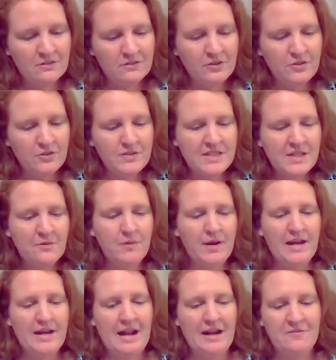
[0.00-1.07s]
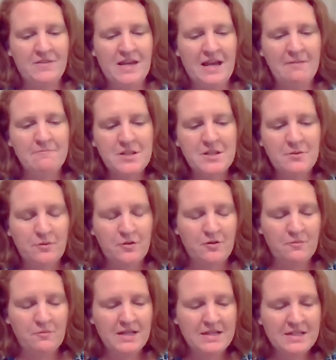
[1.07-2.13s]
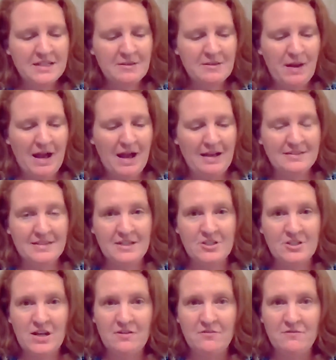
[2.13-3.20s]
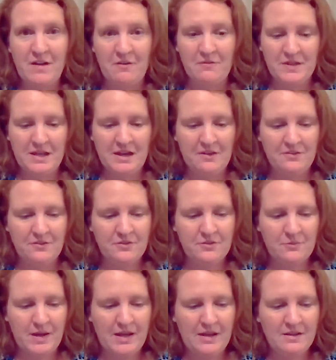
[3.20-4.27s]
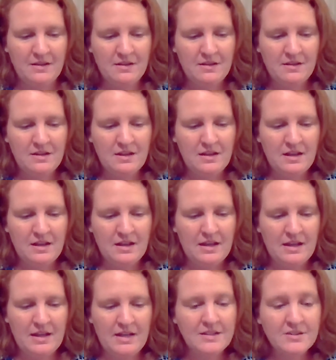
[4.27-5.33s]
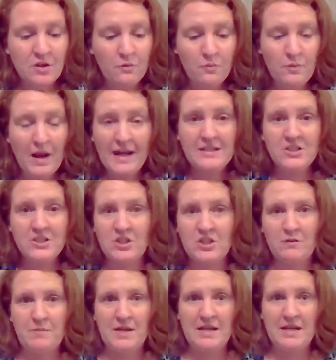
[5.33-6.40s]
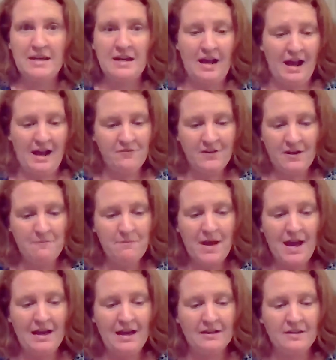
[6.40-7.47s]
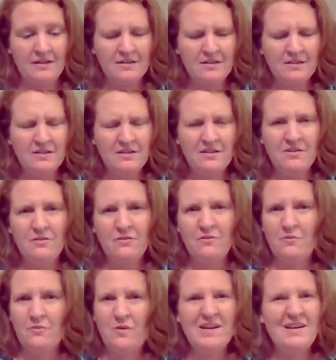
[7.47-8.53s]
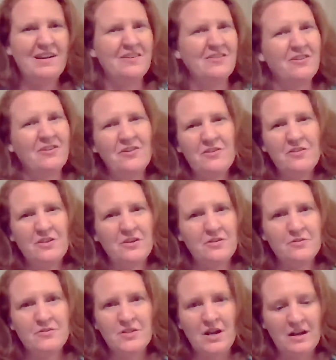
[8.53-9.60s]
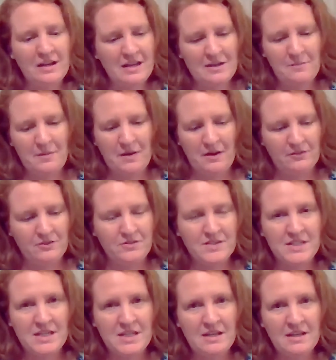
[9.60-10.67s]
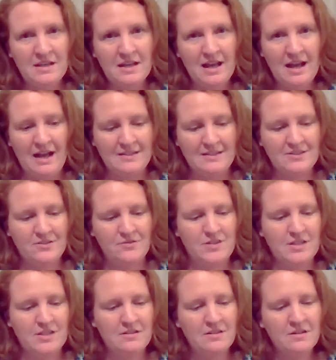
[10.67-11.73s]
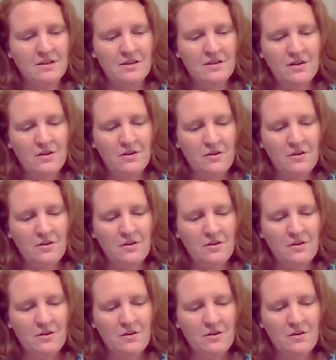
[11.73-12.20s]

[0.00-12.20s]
Lucy ran out of the empty room into the passage and found the other three. It's all right, she repeated. I've come back. What on earth are you talking about, Lucy? Asked Susan.